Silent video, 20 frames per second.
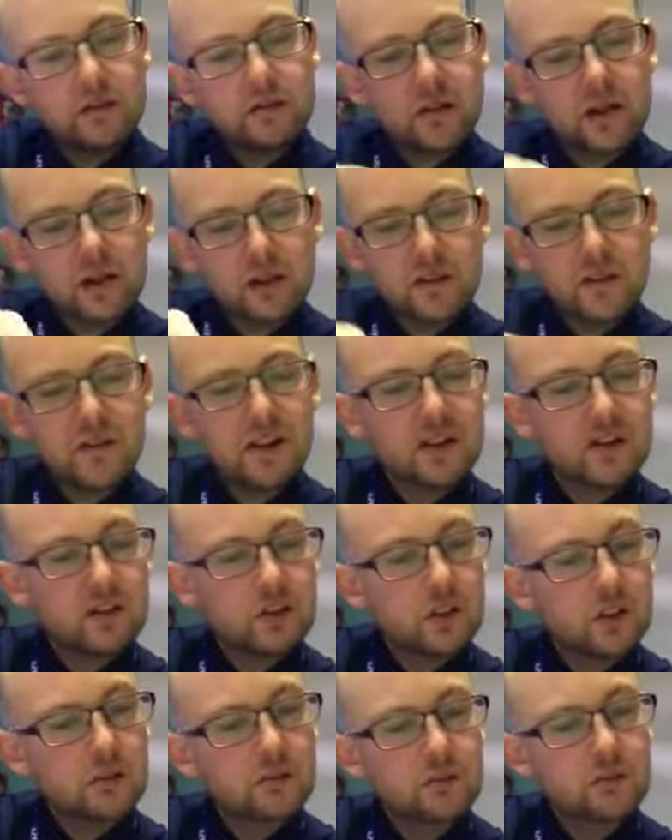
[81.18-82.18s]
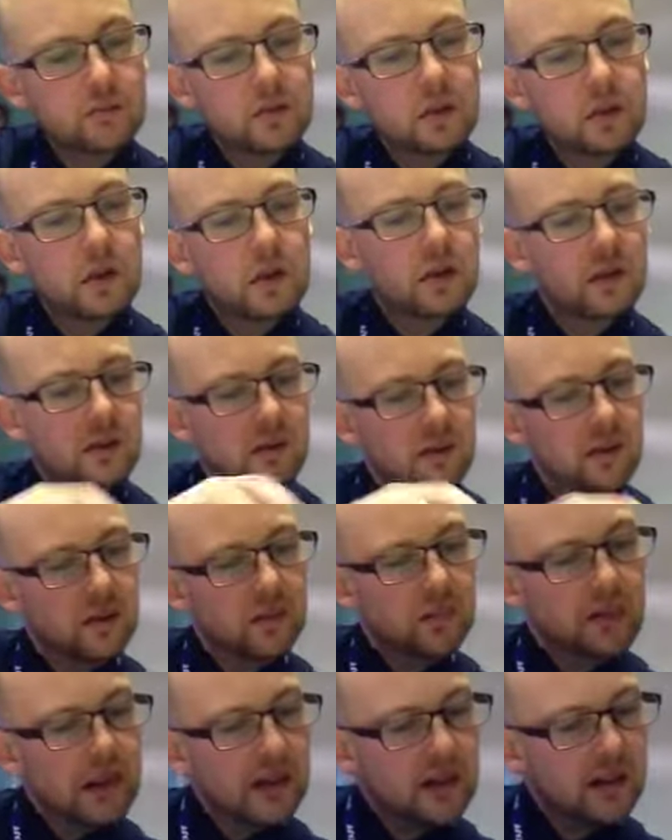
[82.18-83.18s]
so I think that's good. The
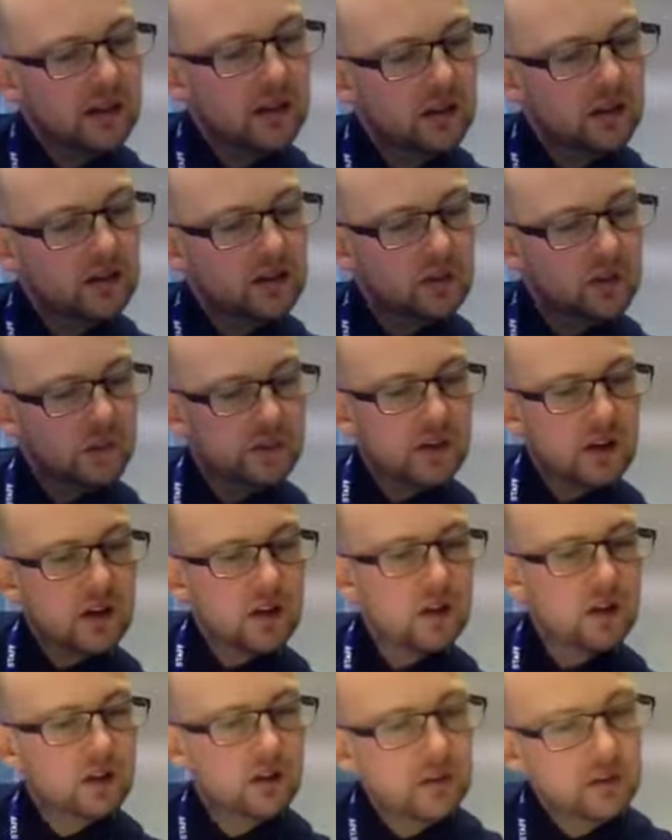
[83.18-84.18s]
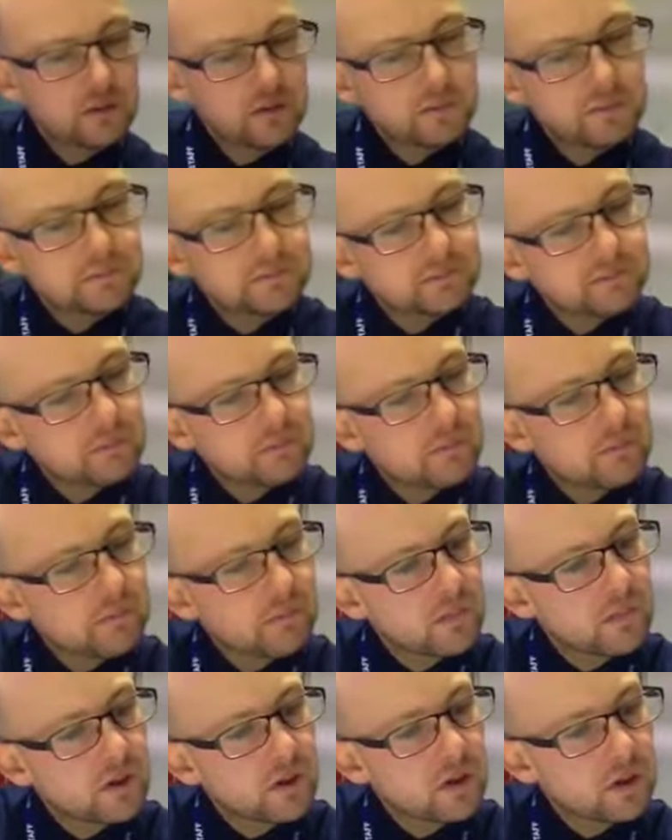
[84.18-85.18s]
back here, so we've got her
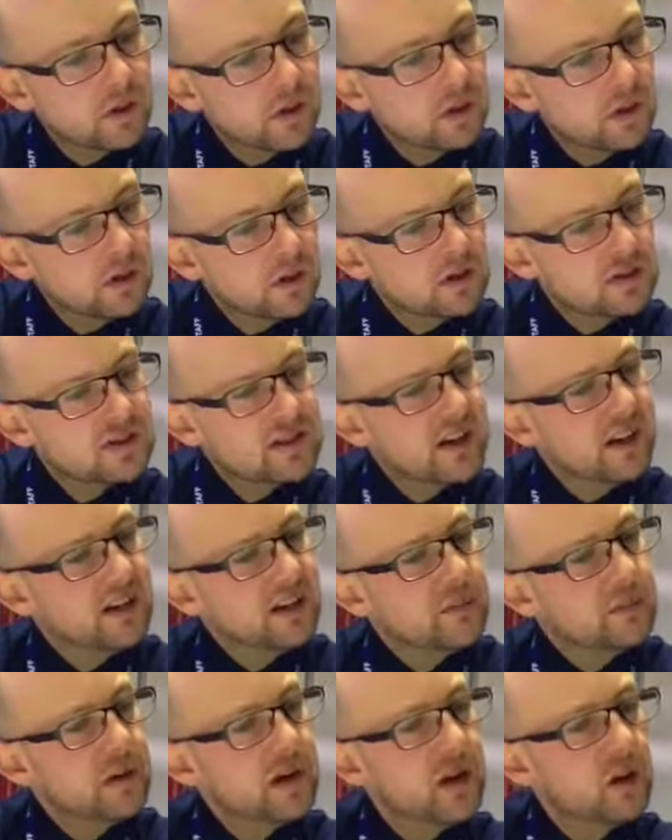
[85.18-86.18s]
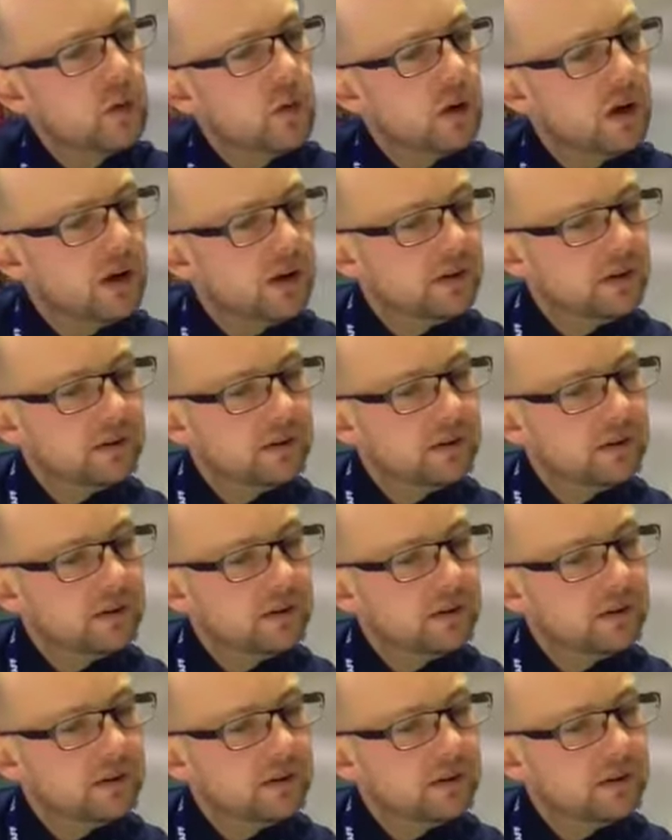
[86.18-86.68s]
standing by what?